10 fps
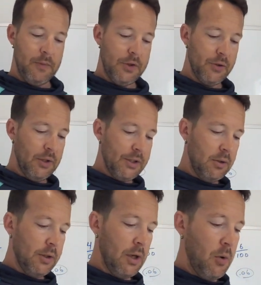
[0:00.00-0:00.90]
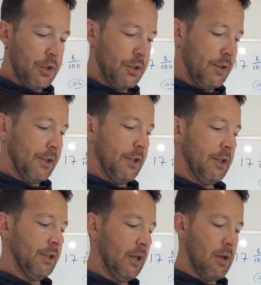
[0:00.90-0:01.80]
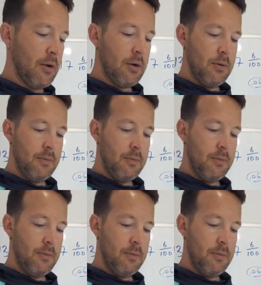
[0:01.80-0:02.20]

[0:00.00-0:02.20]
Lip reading: So let's look at question 6 together.